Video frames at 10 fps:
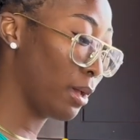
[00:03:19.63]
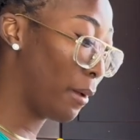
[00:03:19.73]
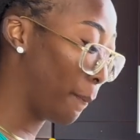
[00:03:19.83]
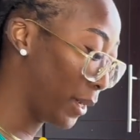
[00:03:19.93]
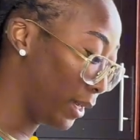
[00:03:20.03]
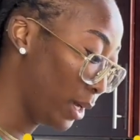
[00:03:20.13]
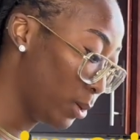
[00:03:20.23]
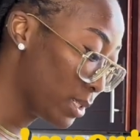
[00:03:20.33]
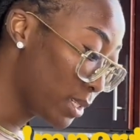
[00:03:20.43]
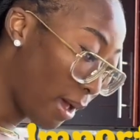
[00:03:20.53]
my
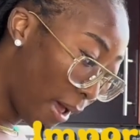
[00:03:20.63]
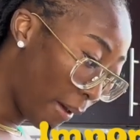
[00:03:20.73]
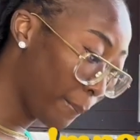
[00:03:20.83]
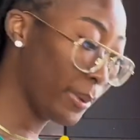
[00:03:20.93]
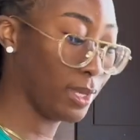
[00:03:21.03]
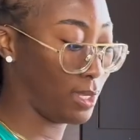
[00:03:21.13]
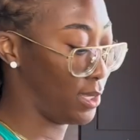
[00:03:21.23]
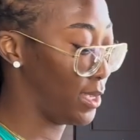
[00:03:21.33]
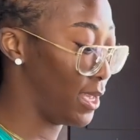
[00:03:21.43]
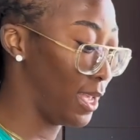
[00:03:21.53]
notes app,
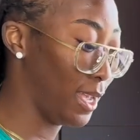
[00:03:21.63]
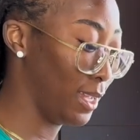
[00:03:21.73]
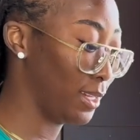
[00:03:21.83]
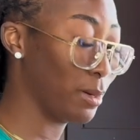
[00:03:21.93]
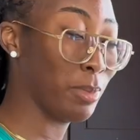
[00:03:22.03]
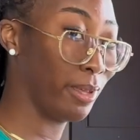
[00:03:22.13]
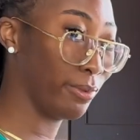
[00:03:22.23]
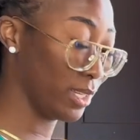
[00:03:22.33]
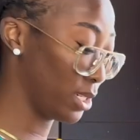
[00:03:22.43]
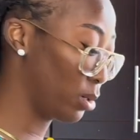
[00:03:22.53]
and my
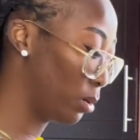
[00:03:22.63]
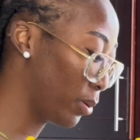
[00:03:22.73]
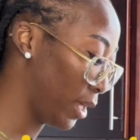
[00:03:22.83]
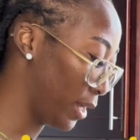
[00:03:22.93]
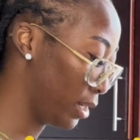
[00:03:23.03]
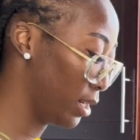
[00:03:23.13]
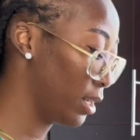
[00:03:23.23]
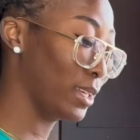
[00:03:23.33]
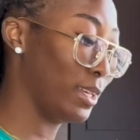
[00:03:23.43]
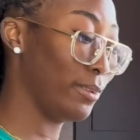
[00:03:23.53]
physical planner.
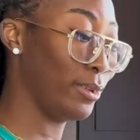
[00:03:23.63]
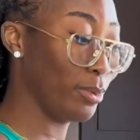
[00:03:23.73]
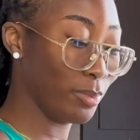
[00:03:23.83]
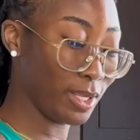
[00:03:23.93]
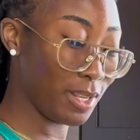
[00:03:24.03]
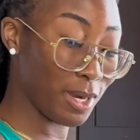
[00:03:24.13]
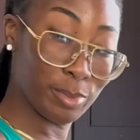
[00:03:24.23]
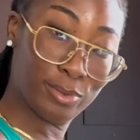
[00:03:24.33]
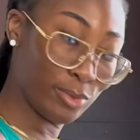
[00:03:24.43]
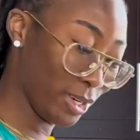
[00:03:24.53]
If you've been here
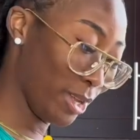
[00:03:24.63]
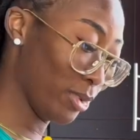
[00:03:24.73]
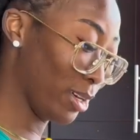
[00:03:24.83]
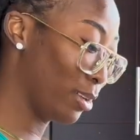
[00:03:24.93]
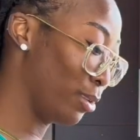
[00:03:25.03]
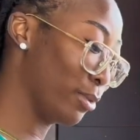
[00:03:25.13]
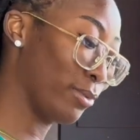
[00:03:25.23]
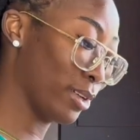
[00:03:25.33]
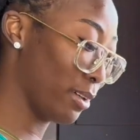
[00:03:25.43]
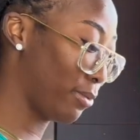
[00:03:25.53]
before, you know
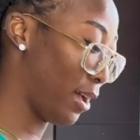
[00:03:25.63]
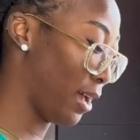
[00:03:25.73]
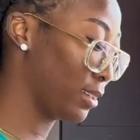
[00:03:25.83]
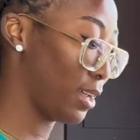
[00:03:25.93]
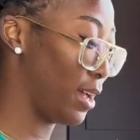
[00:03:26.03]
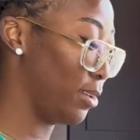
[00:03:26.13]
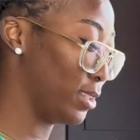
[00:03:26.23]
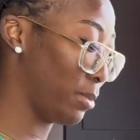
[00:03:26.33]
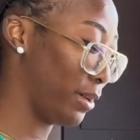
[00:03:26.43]
for a fact I use my